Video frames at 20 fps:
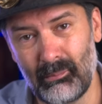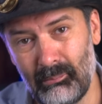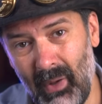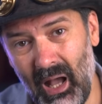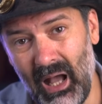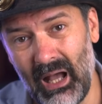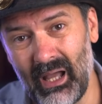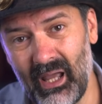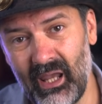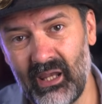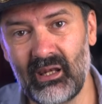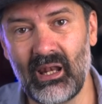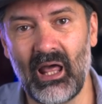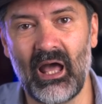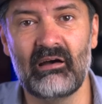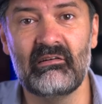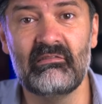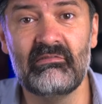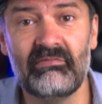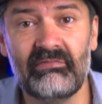Mine
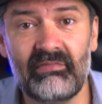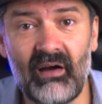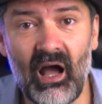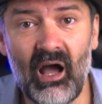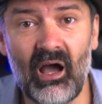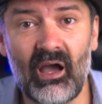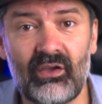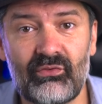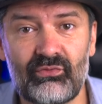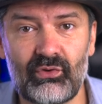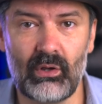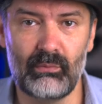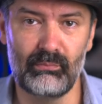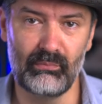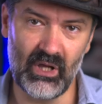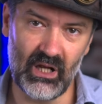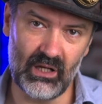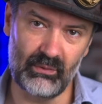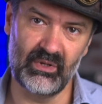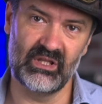are 5
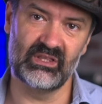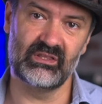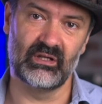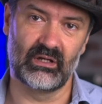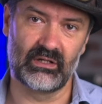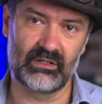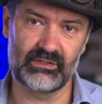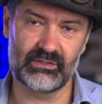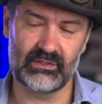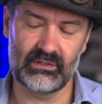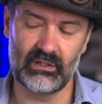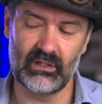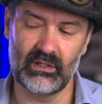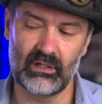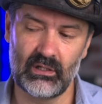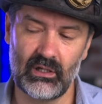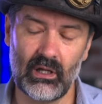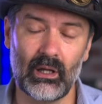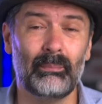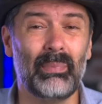millimeters.
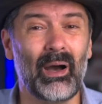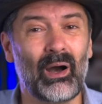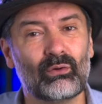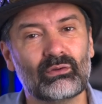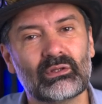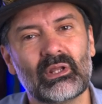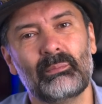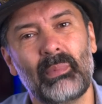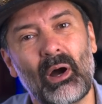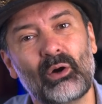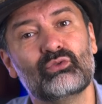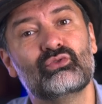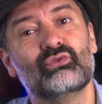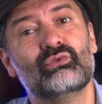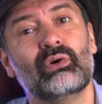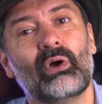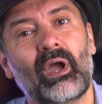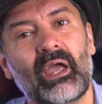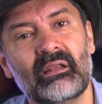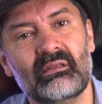About
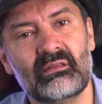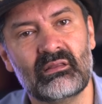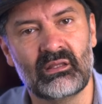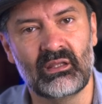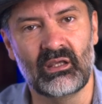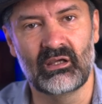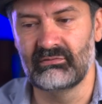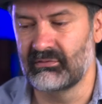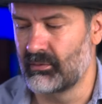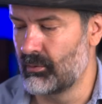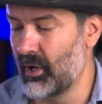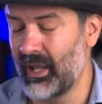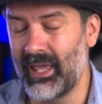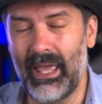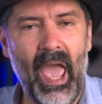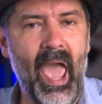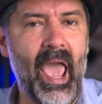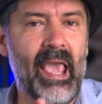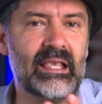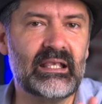20 of them,
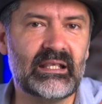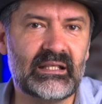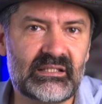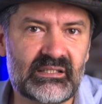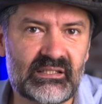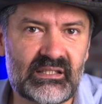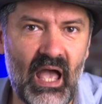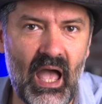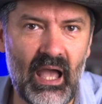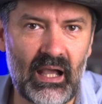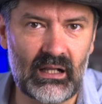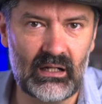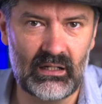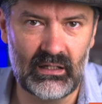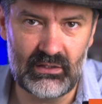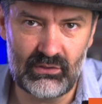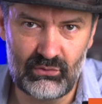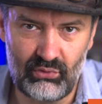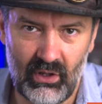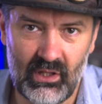
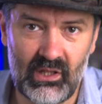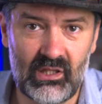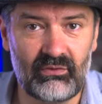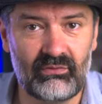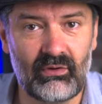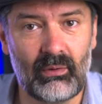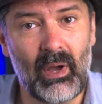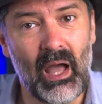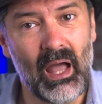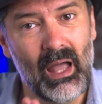exactly 20 of them,